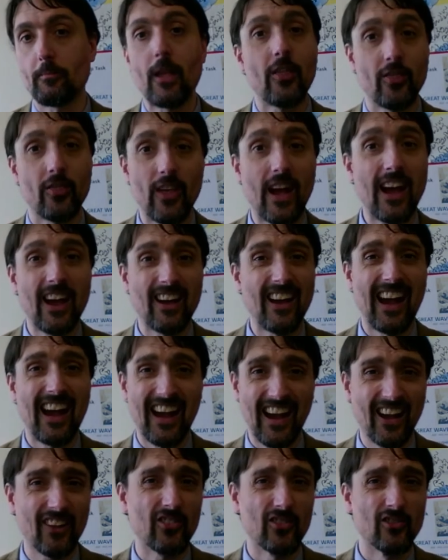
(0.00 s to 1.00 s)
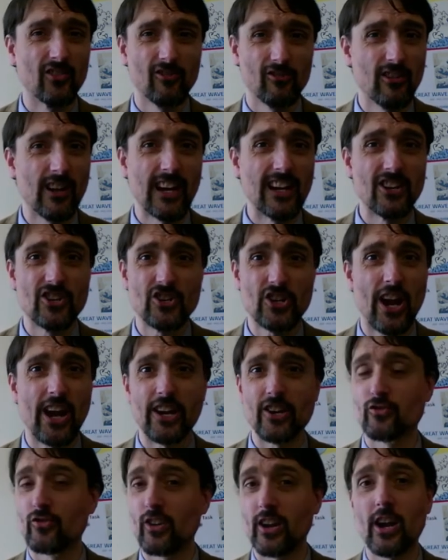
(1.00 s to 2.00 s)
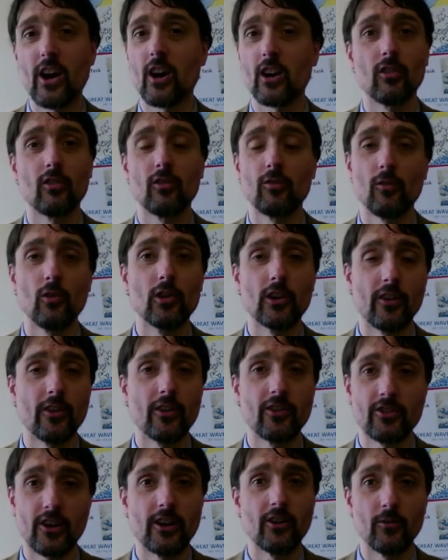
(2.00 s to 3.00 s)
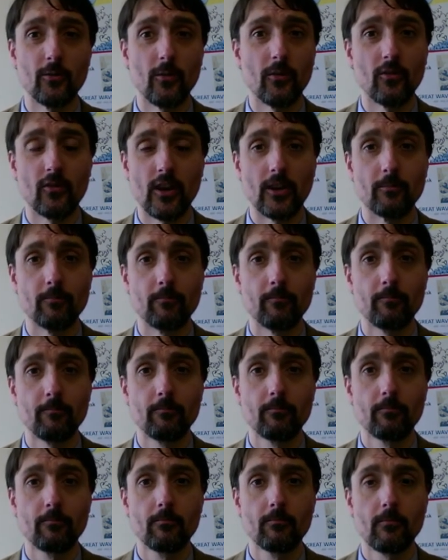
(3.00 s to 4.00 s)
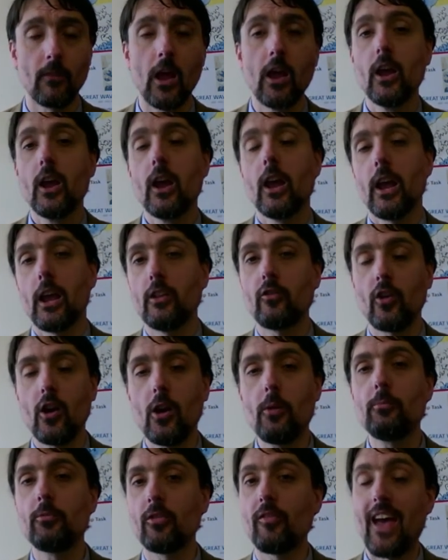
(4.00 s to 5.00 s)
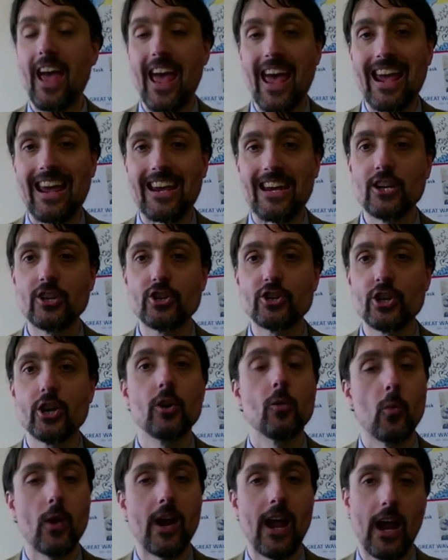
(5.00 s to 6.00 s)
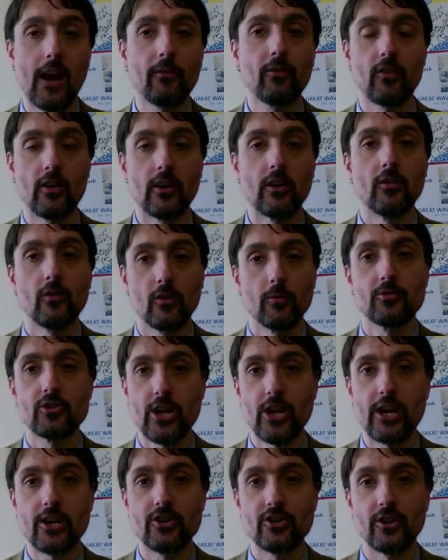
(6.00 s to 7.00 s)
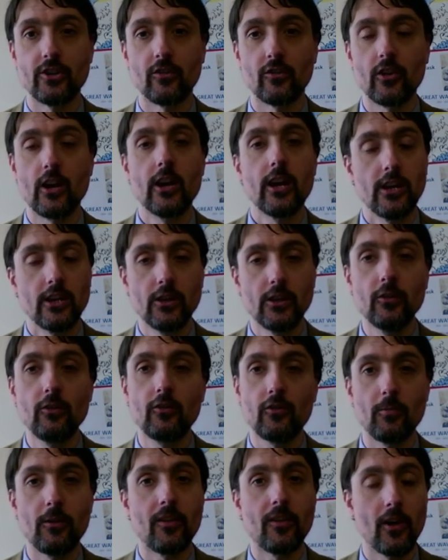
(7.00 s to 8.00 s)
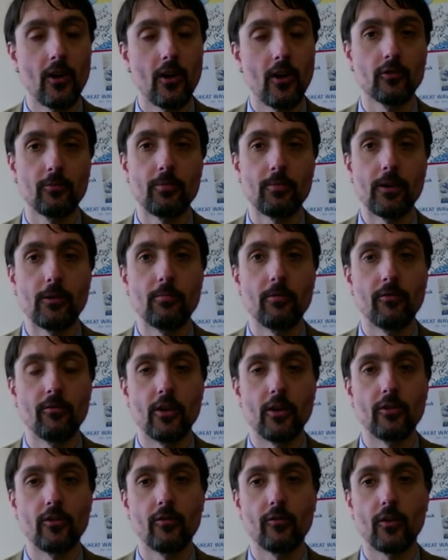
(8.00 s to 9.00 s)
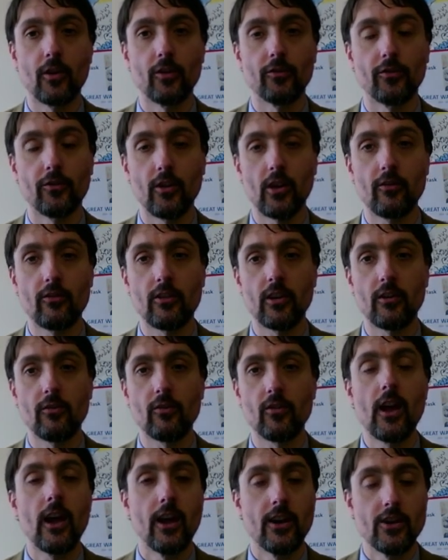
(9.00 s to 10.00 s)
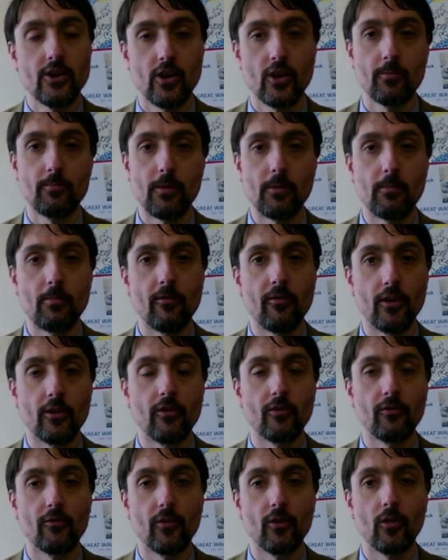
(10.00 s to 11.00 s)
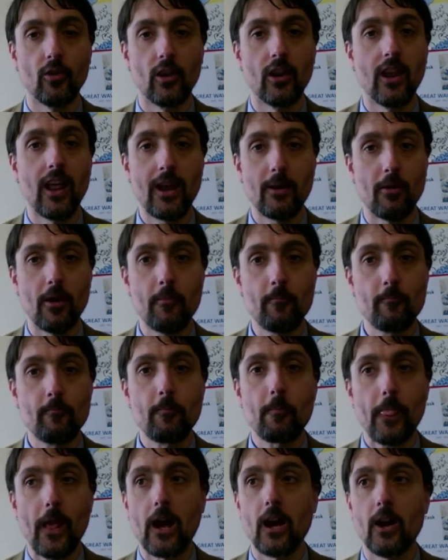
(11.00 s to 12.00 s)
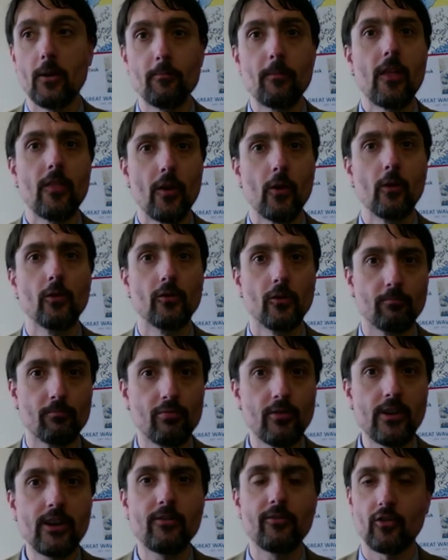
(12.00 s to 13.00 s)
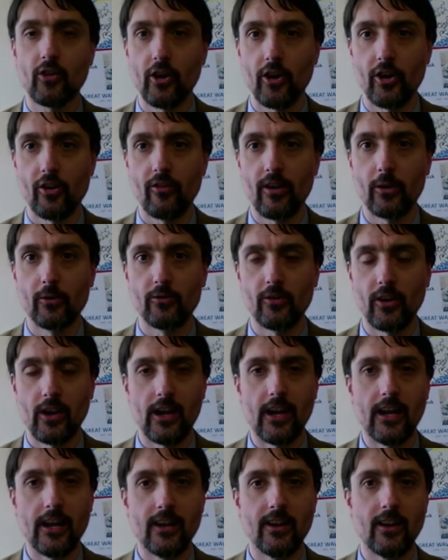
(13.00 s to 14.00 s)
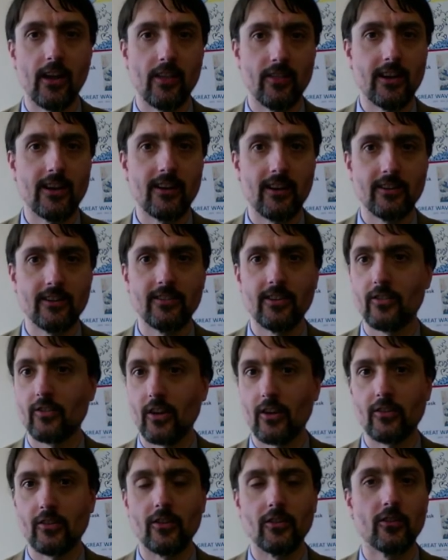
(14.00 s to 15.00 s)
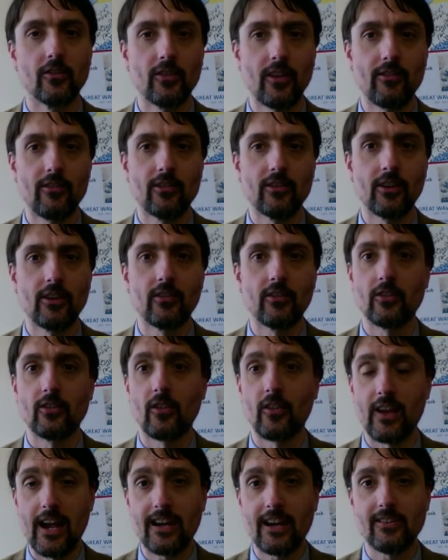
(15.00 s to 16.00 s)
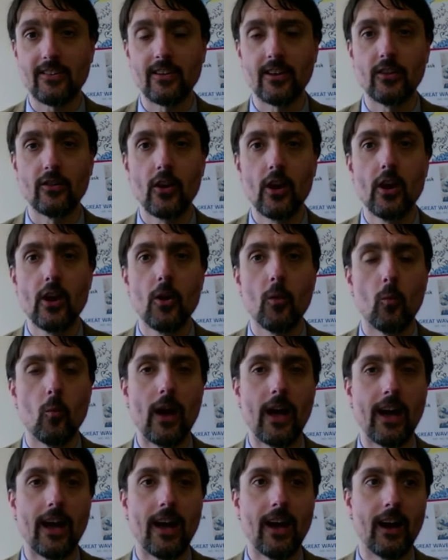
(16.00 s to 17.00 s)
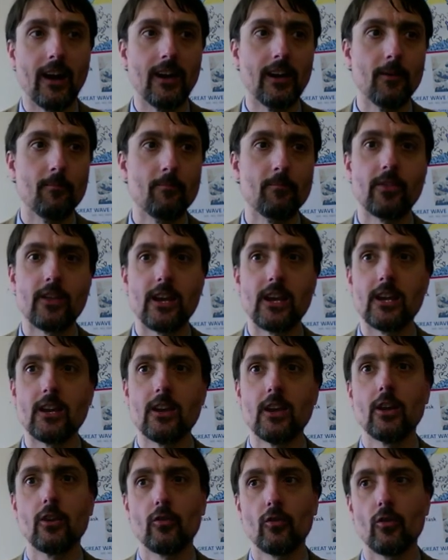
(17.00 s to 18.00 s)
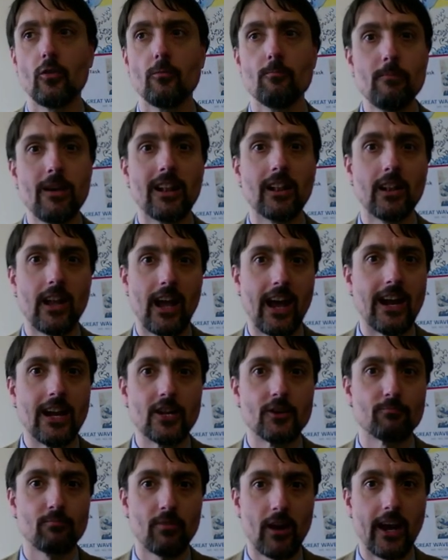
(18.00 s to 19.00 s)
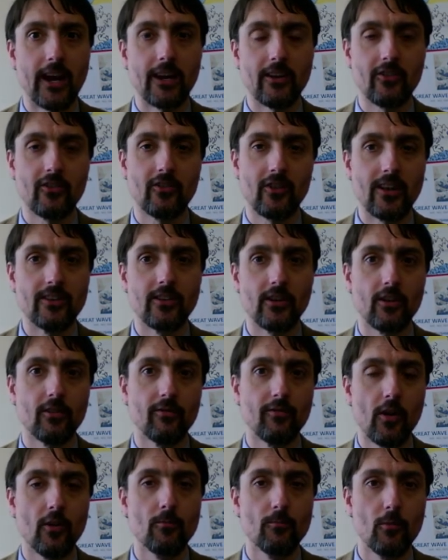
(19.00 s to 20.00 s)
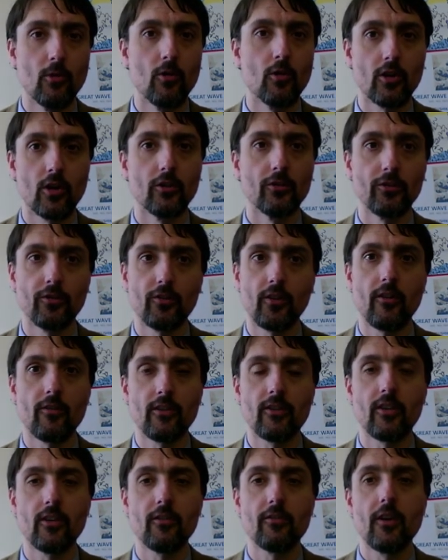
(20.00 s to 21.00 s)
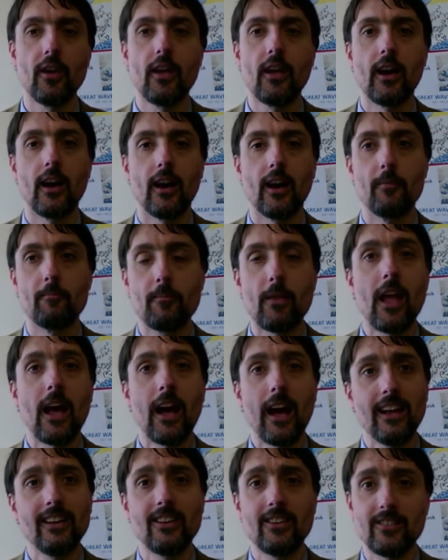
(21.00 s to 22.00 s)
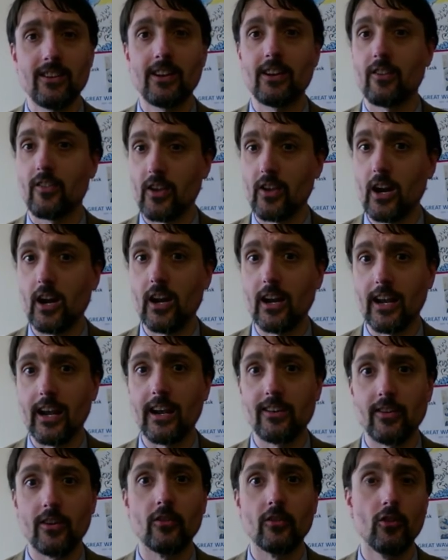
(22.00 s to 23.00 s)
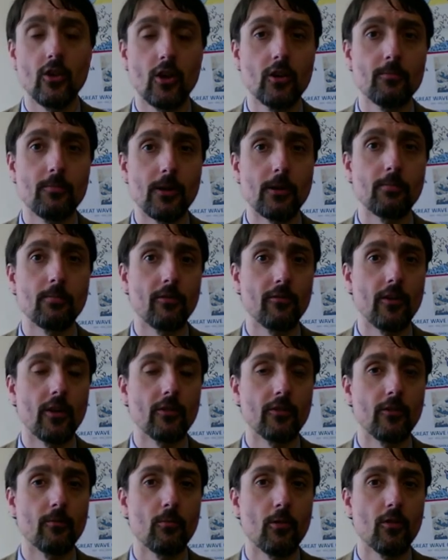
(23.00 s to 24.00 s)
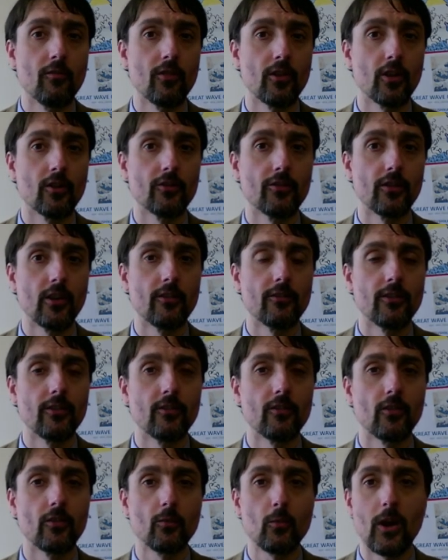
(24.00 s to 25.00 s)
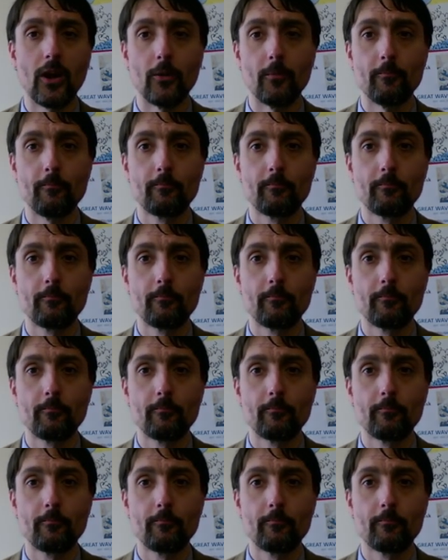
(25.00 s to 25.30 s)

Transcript: That hasn't really changed, regardless of all the other changes we've seen. In terms of age, we have seen some changes. It used to be that older people voted for Conservatives and younger people voted for Labour. There was a brief turnaround in the 1960s and 70s into the 80s where the sort of middle age brackets tended to vote more Conservative. And indeed in the early 80s, young people voted more for Conservatives as well.